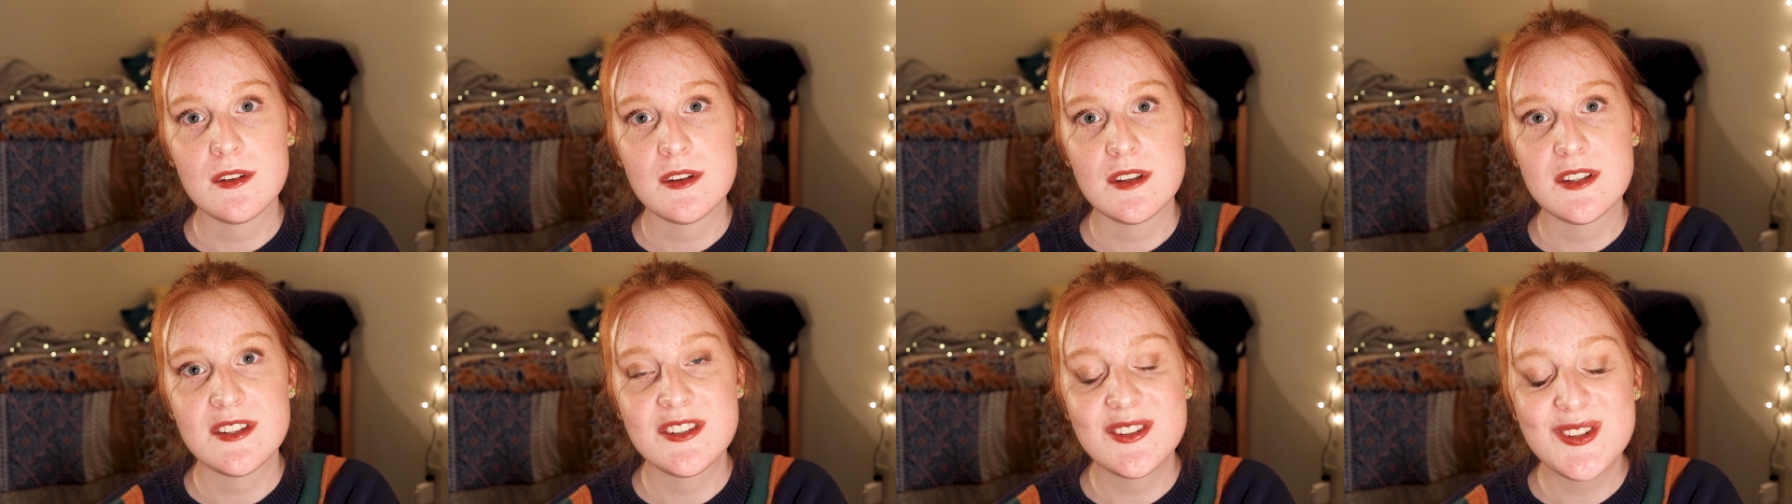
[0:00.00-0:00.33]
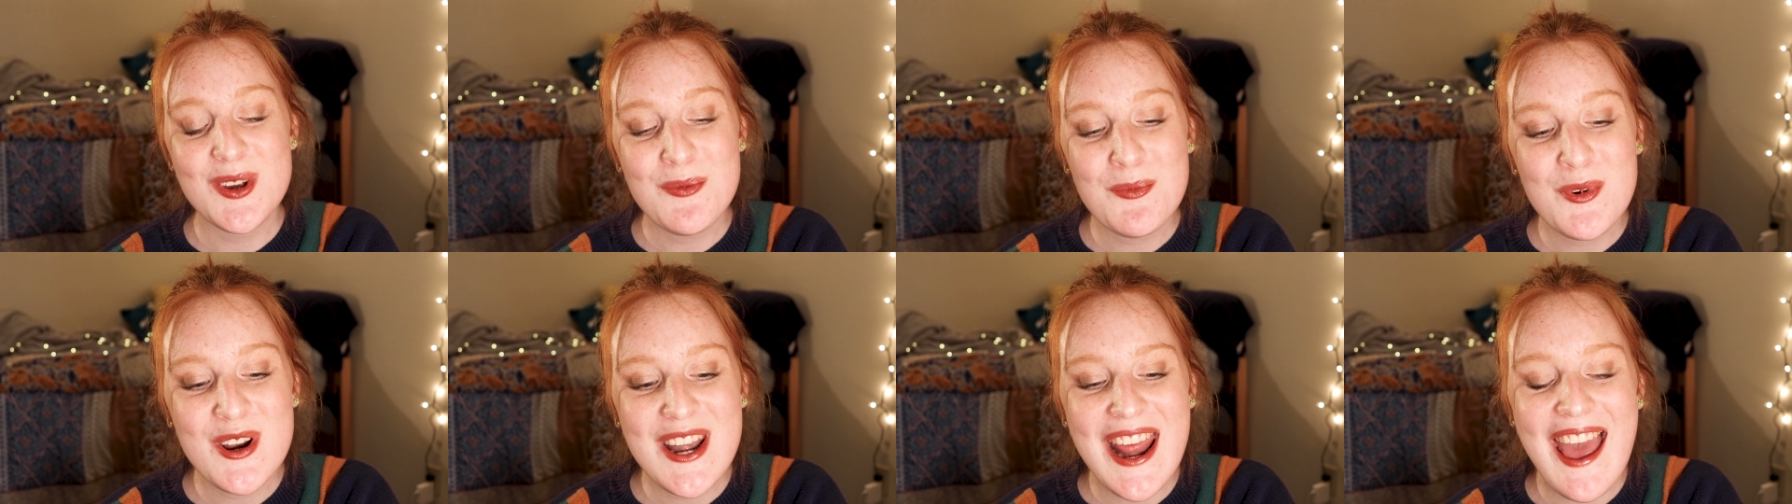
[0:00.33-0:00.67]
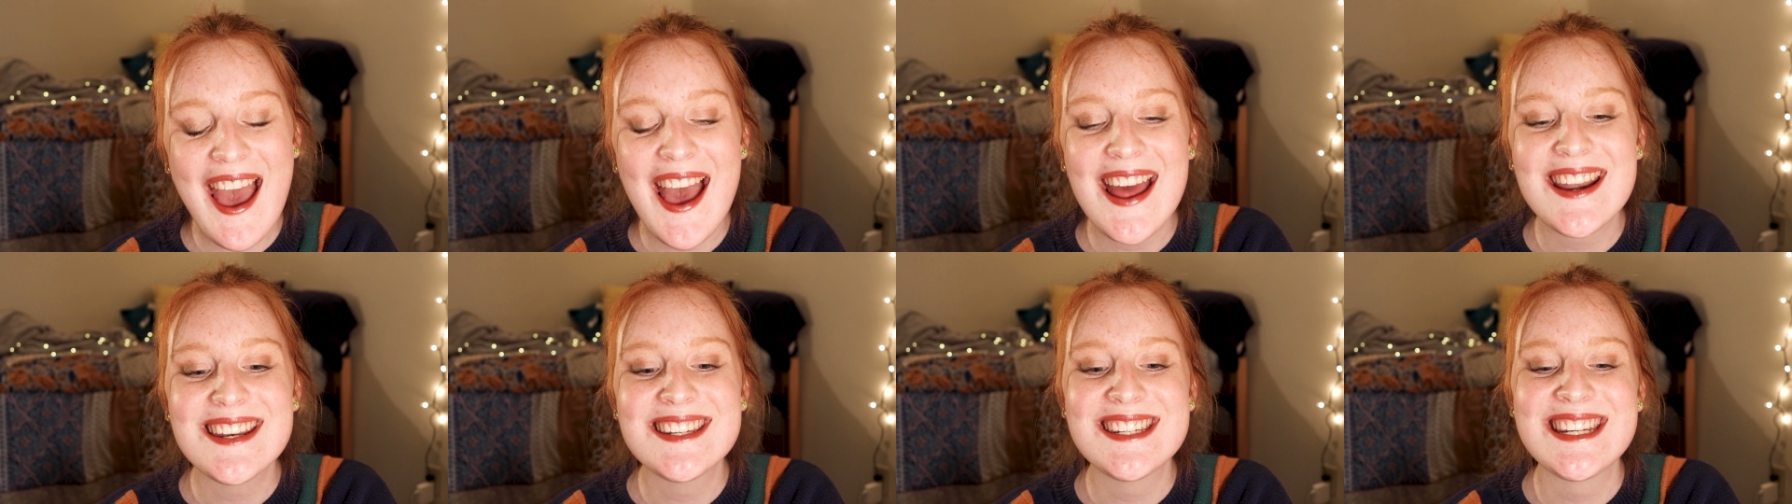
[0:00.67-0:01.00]
Someone
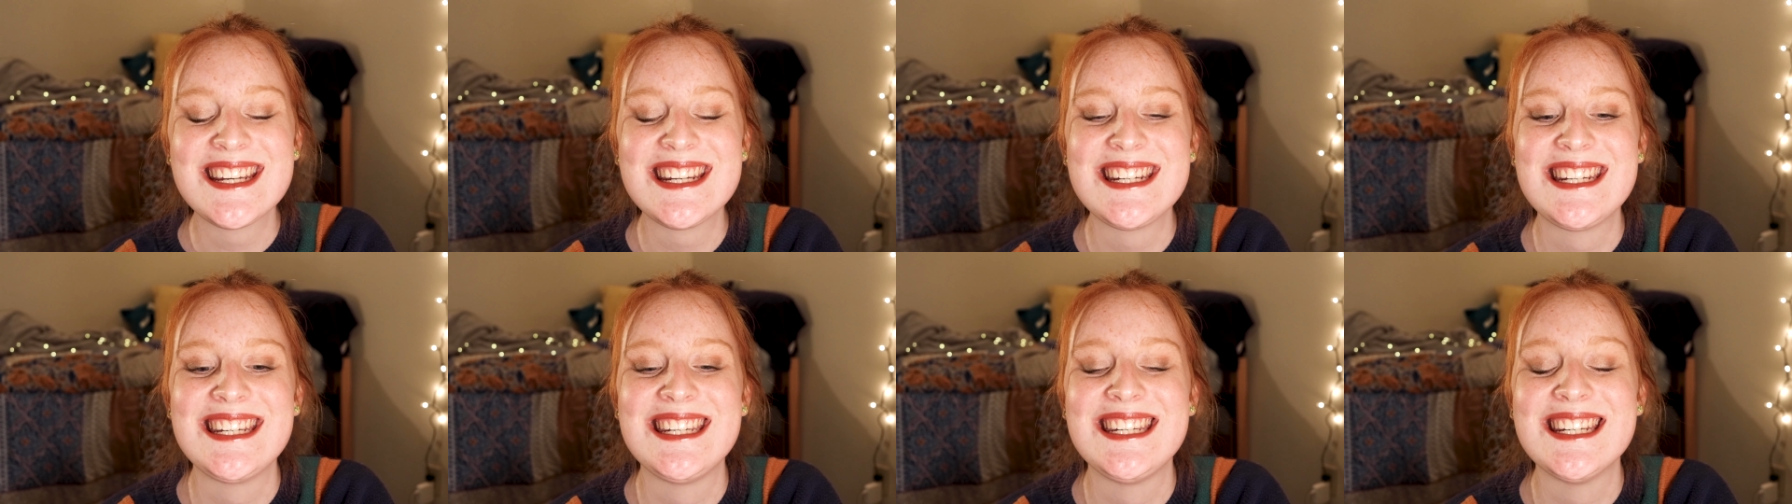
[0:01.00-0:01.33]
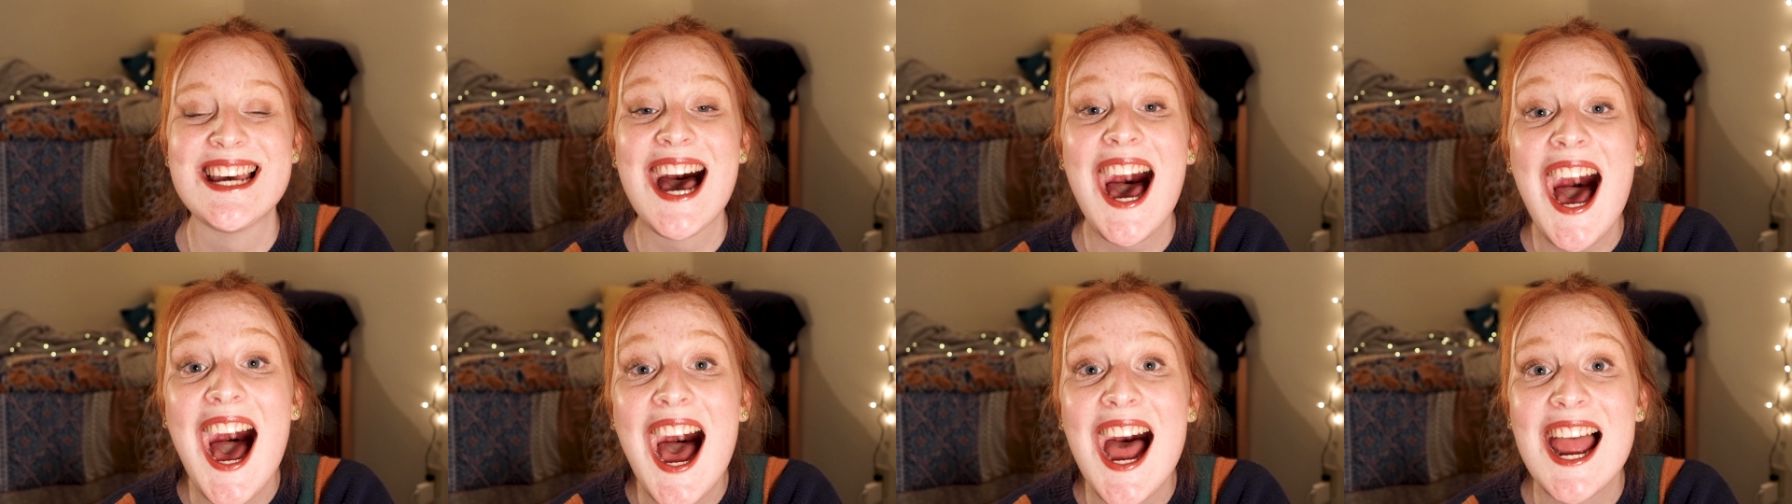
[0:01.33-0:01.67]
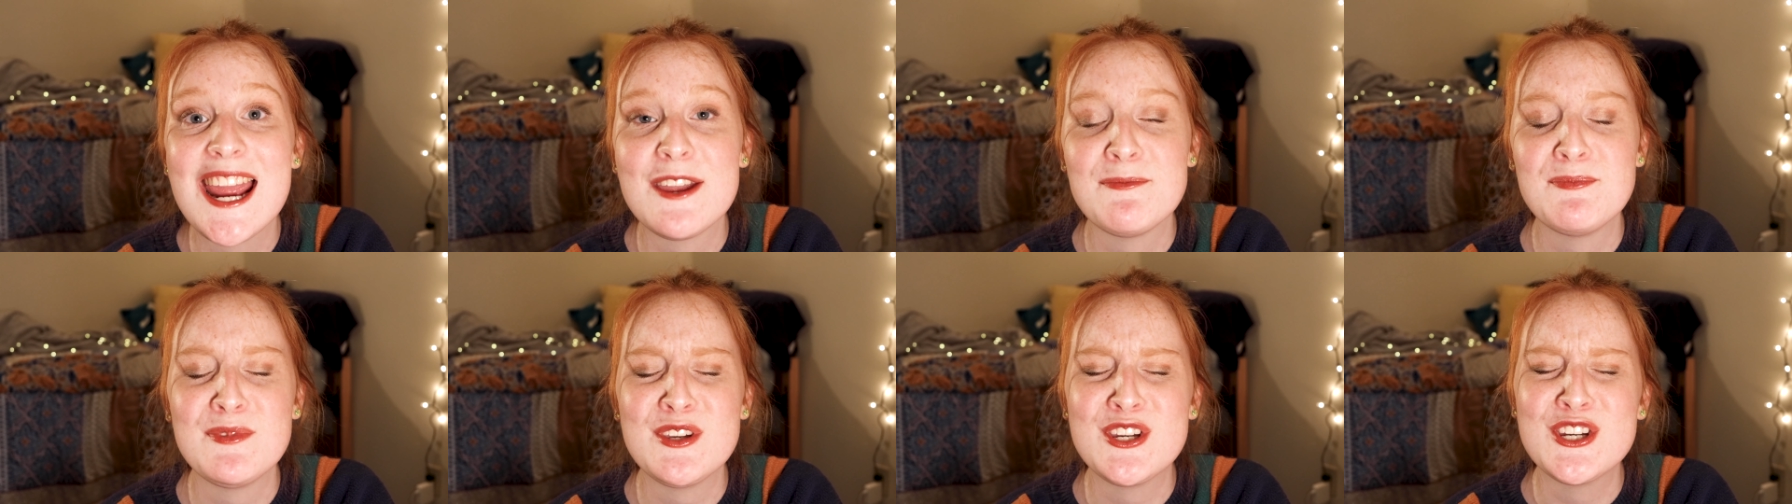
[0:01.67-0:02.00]
had to
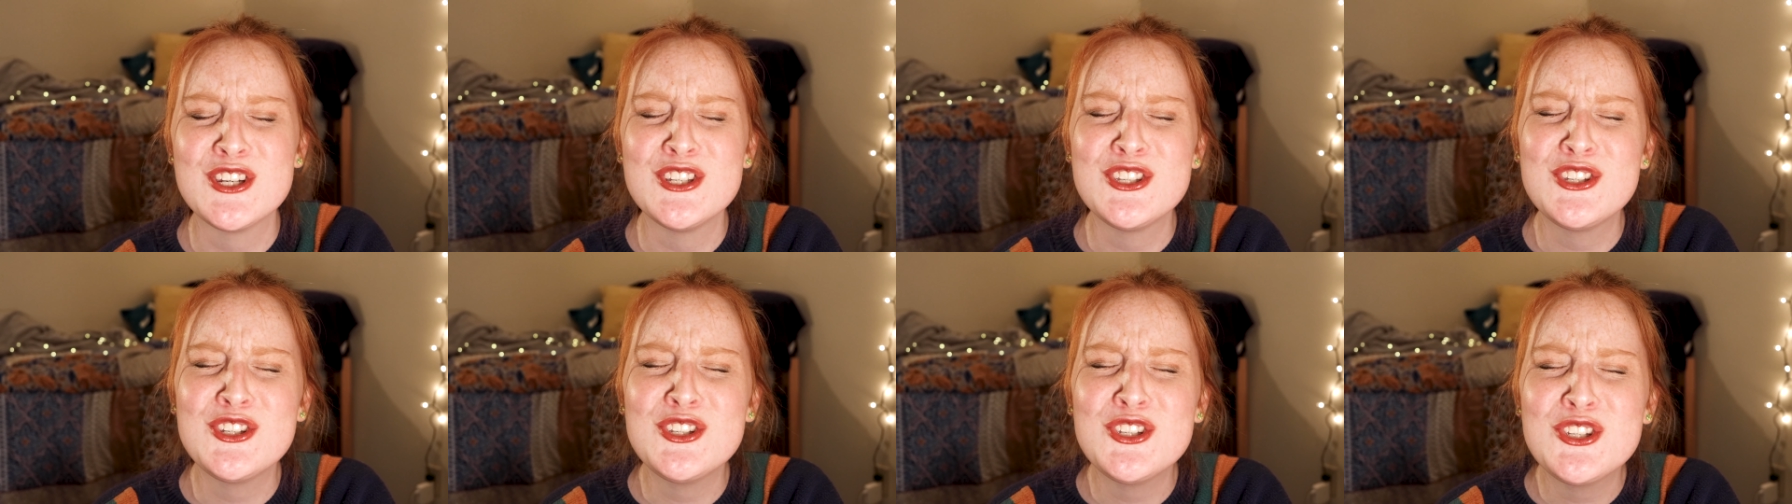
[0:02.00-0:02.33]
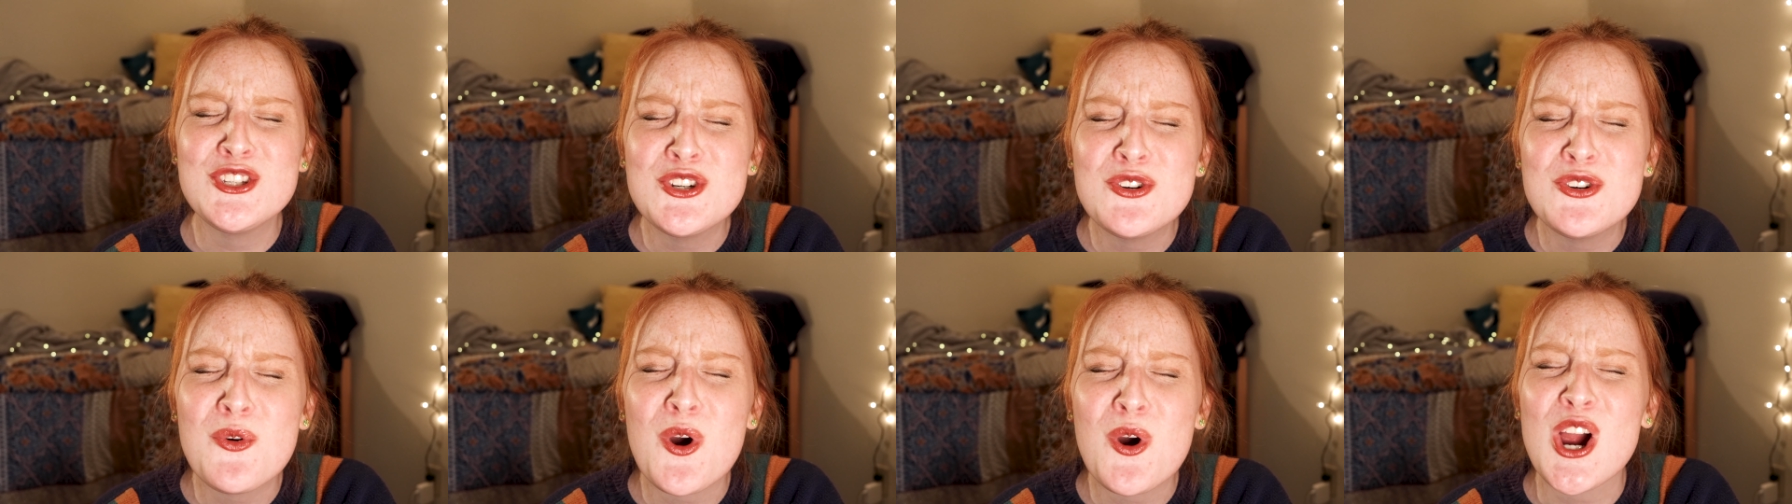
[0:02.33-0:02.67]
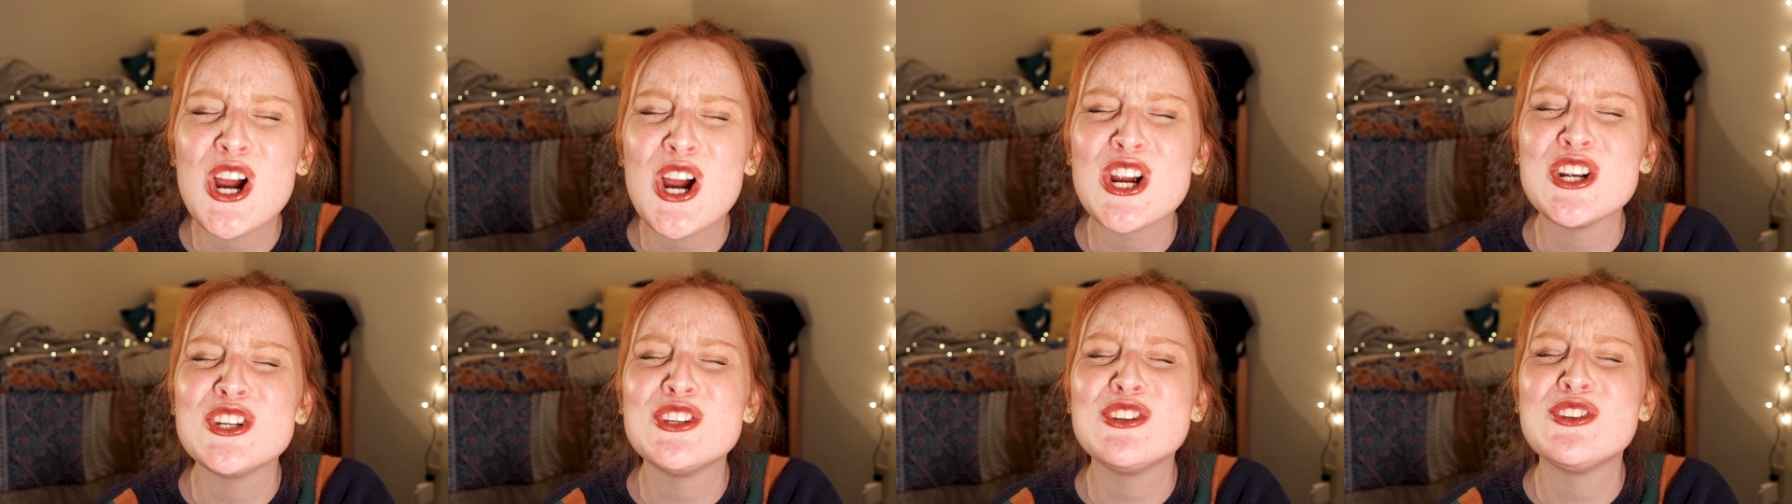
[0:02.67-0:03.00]
die because you
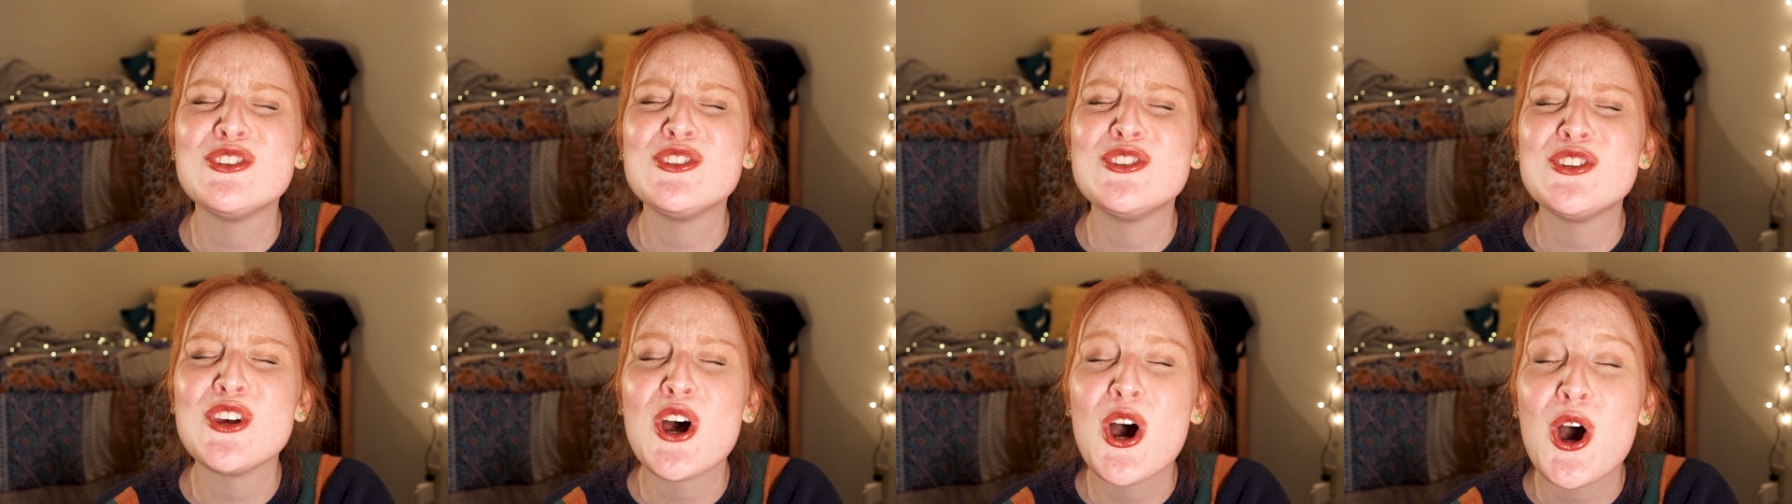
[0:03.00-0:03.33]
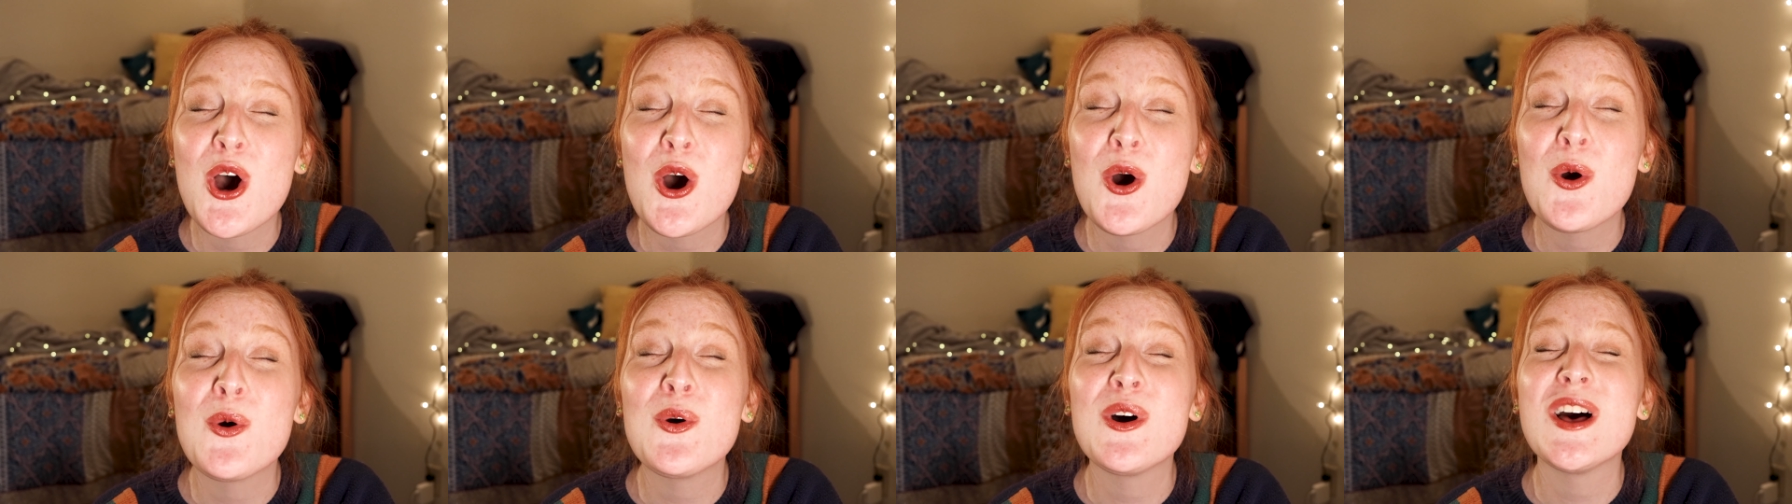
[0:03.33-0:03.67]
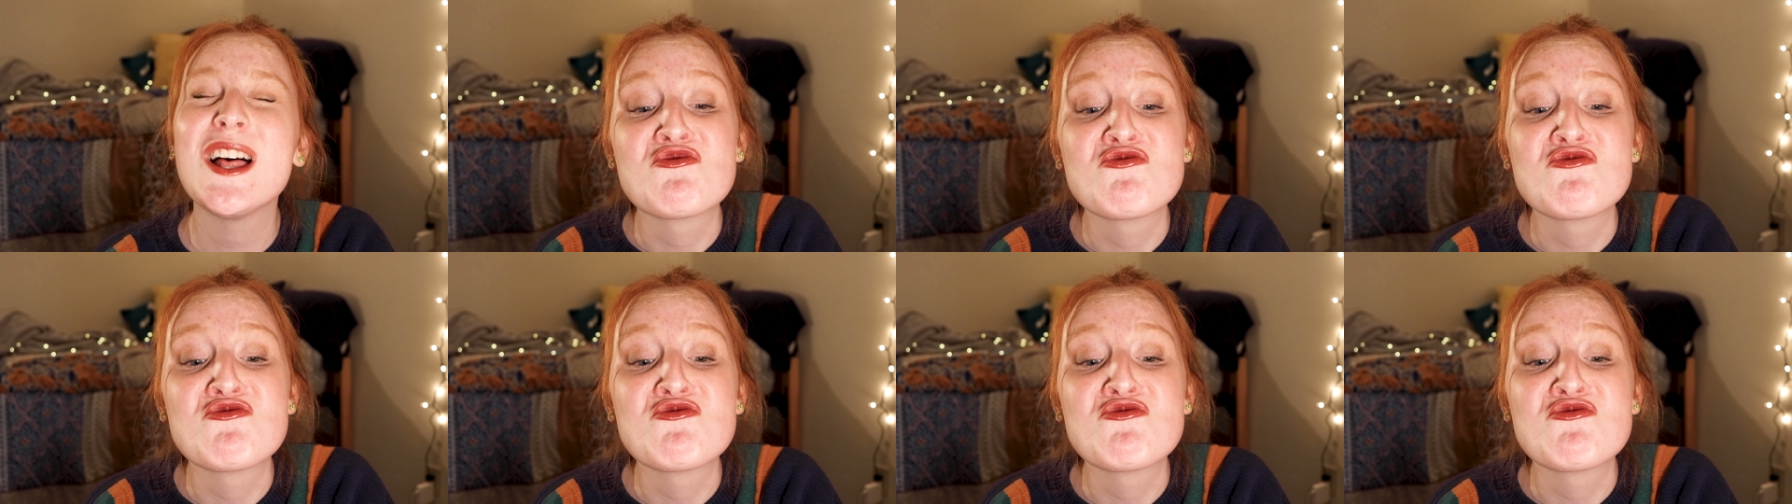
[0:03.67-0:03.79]
are so